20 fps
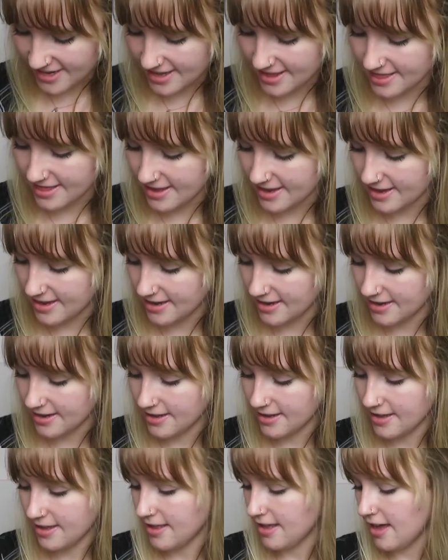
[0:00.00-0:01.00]
and
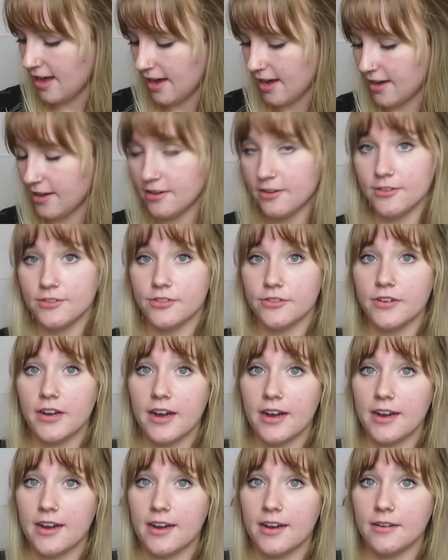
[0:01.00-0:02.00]
then I also
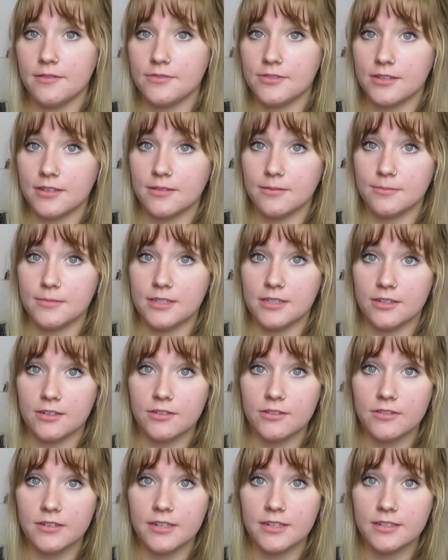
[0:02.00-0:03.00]
have some
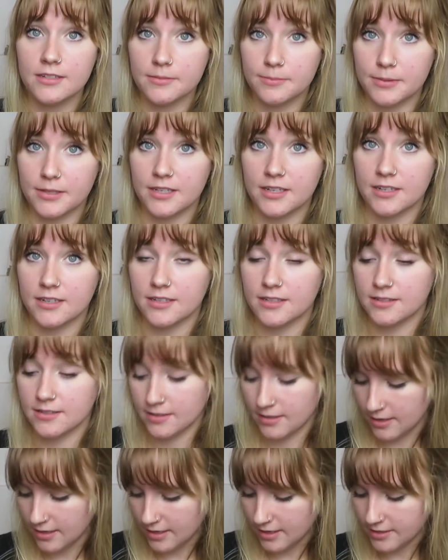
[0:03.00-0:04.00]
deodorant
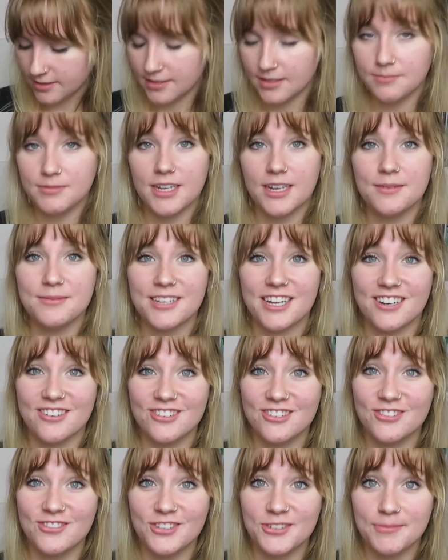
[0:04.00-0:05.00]
because sometimes, I
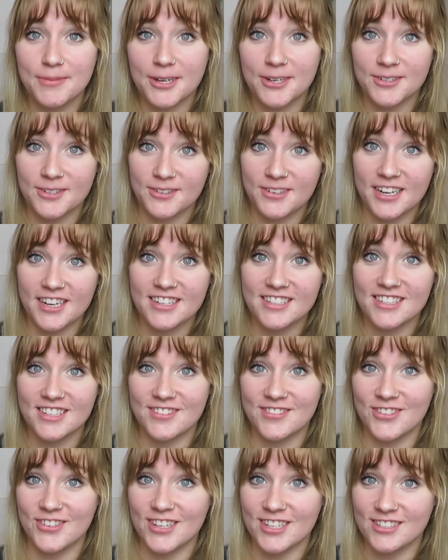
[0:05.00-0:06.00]
don't know about you guys,
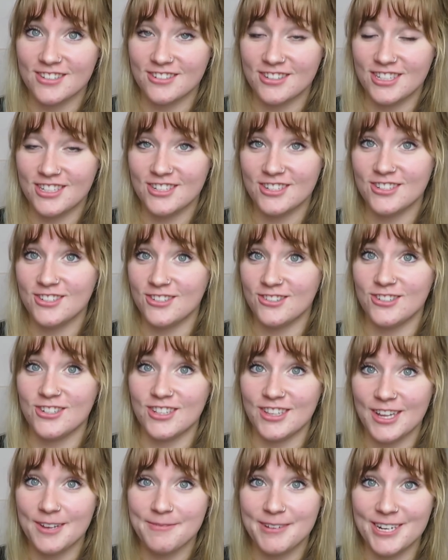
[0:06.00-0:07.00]
if you guys are teachers, you
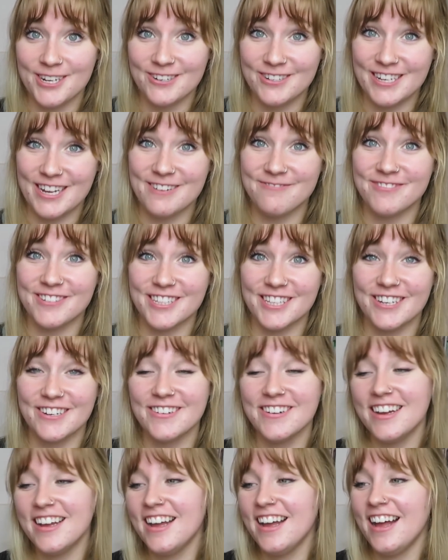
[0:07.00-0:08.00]
should let me know down
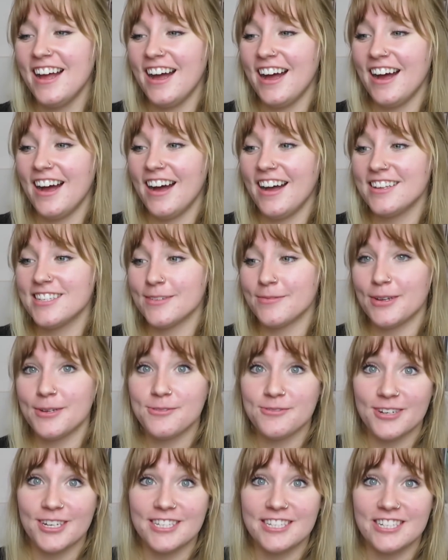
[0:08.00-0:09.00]
below.
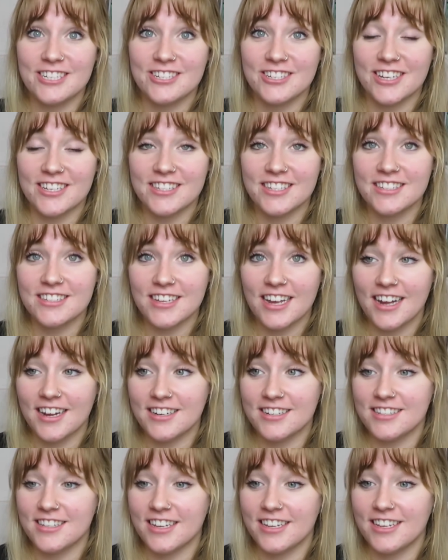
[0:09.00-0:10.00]
Sometimes when I teach lessons,
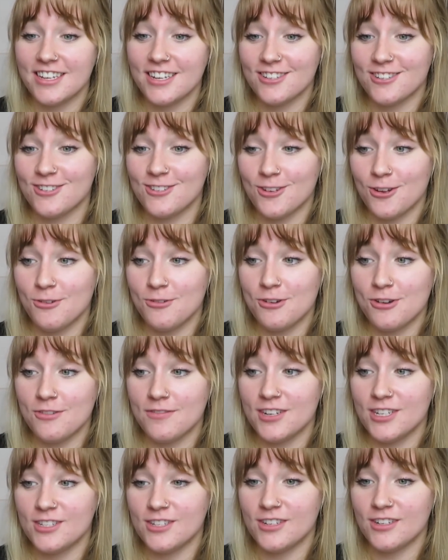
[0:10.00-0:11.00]
I just like get so
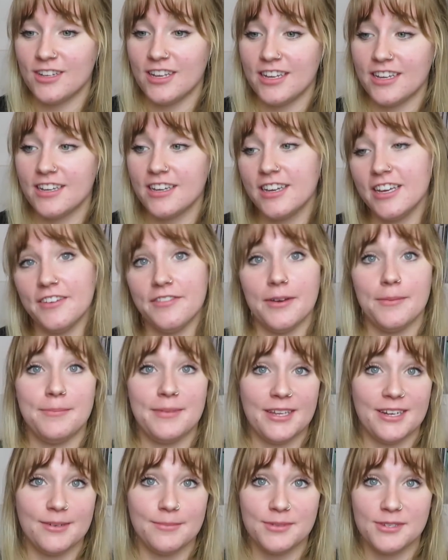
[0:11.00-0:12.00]
nervous, or like if I'm
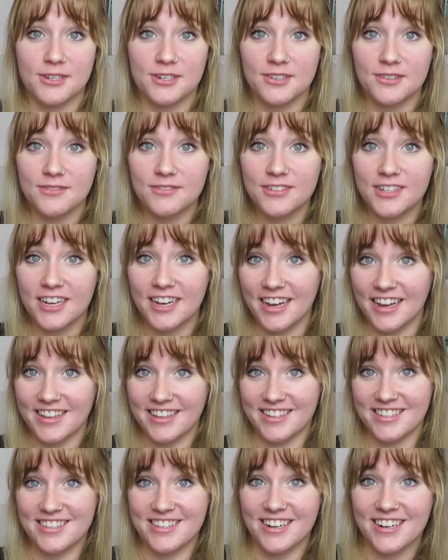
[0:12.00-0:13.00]
being observed,
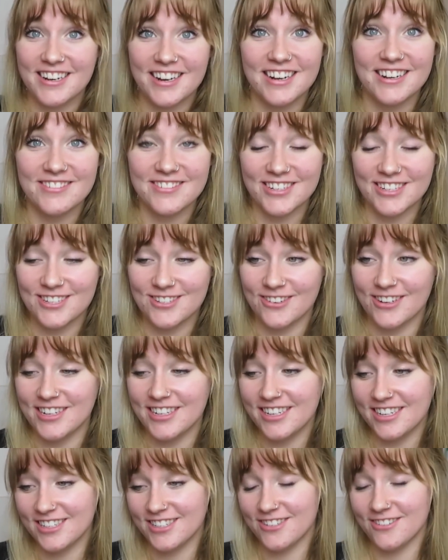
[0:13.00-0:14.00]
I like start getting really
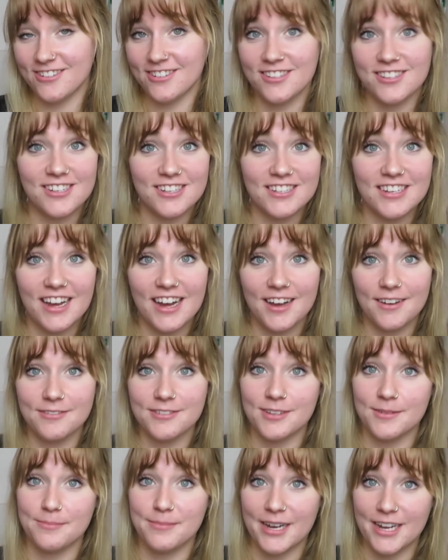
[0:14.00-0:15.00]
sweaty, and so it's good to
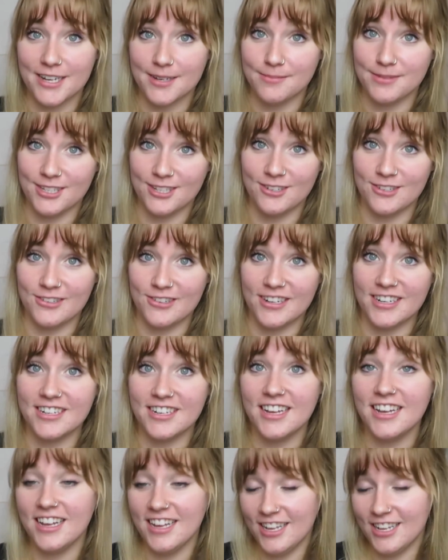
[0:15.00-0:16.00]
have some backup
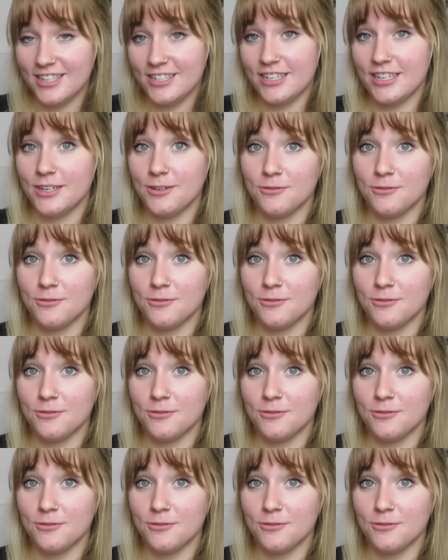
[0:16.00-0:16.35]
deodorant to